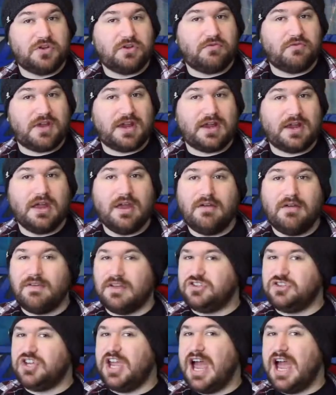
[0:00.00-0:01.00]
in the ring
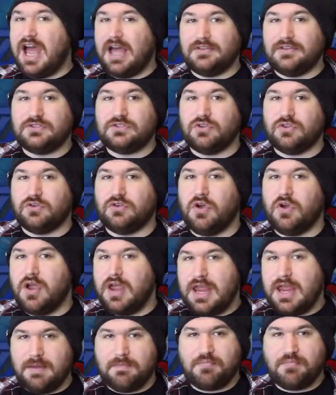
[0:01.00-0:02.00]
than she has done
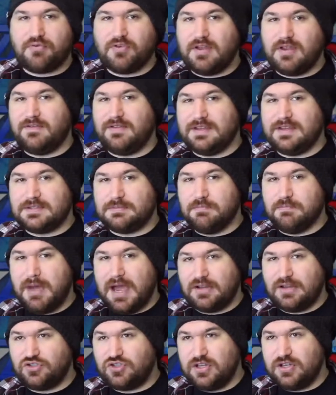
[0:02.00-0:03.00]
in previous
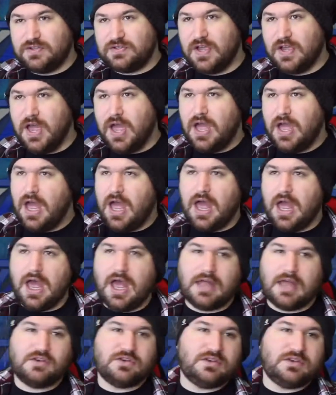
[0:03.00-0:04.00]
matches.
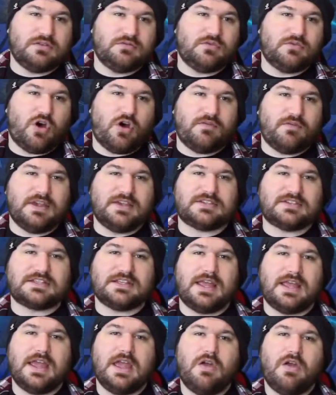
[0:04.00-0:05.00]

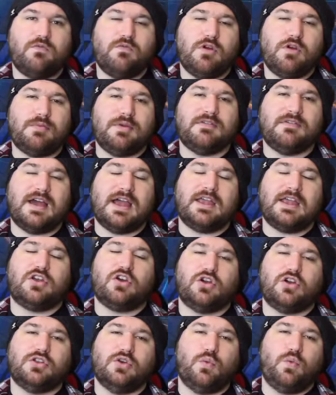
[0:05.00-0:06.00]
Obviously, Ruby Riott
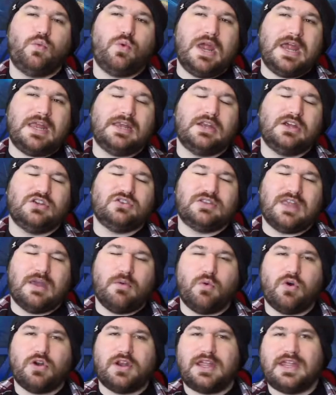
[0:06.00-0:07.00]
got the win. They
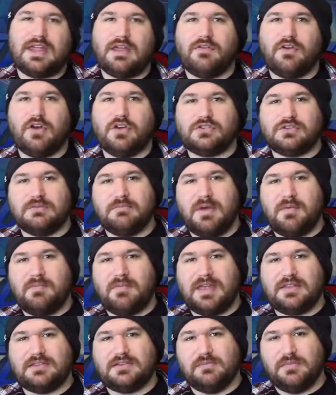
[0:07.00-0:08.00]
want to give her some
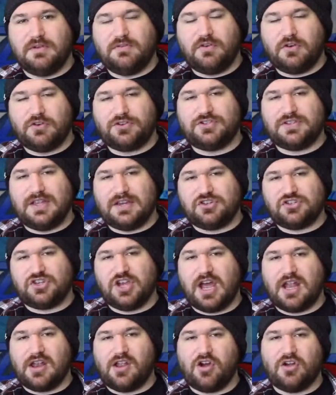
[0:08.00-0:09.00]
momentum before she takes
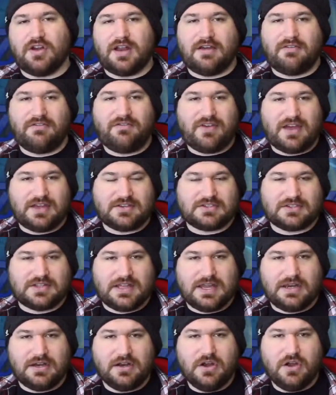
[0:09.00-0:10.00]
Charlotte on at
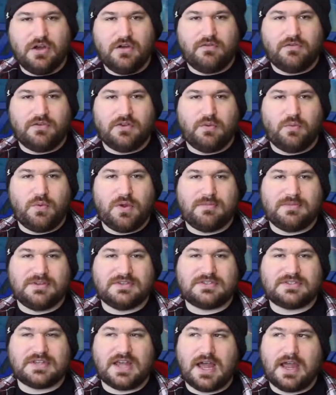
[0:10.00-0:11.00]
Fastlane for the
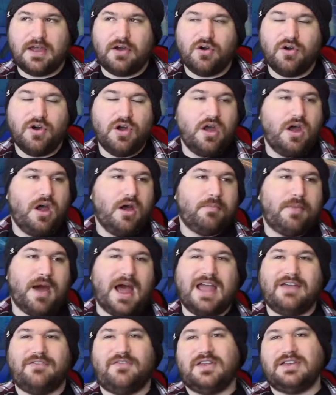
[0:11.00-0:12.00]
women's title.
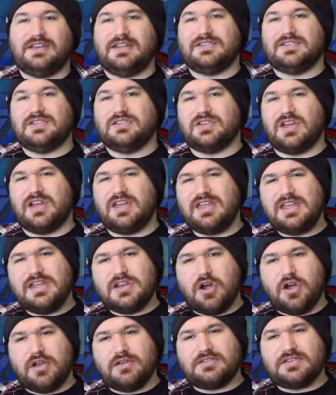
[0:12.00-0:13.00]
But I think this is
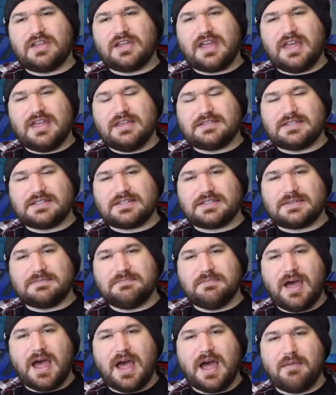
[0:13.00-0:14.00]
a
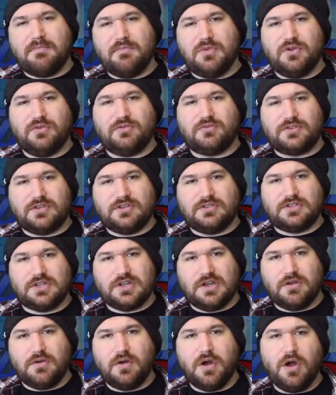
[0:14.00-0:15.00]
smart move to
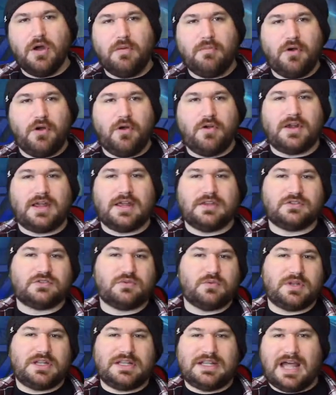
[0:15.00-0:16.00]
do. Put her against
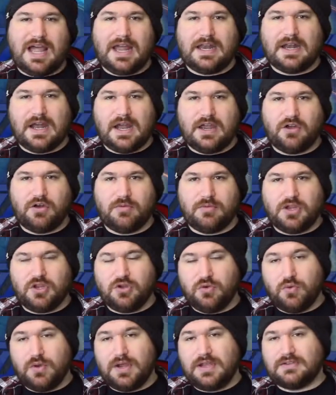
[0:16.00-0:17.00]
someone like Naomi,
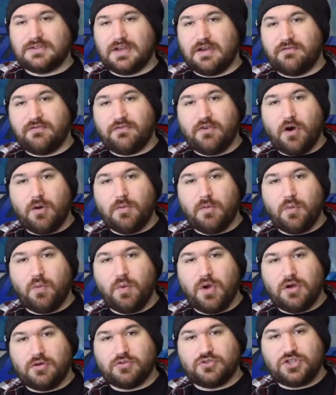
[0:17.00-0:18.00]
who is a former
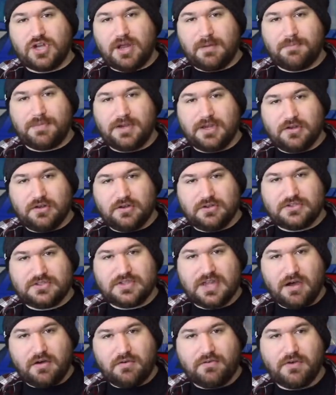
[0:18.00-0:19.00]
world champion
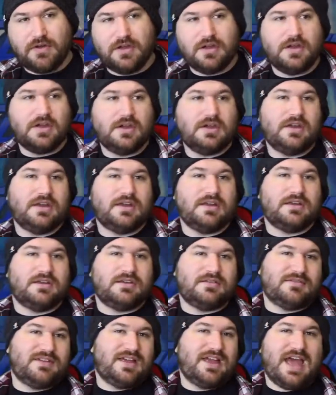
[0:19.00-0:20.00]
herself.
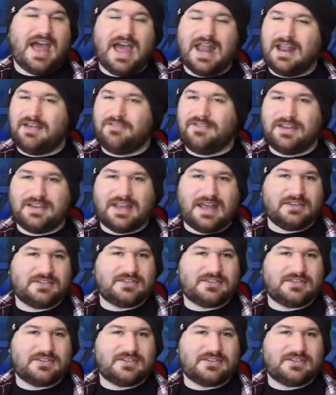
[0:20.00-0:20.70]
And I think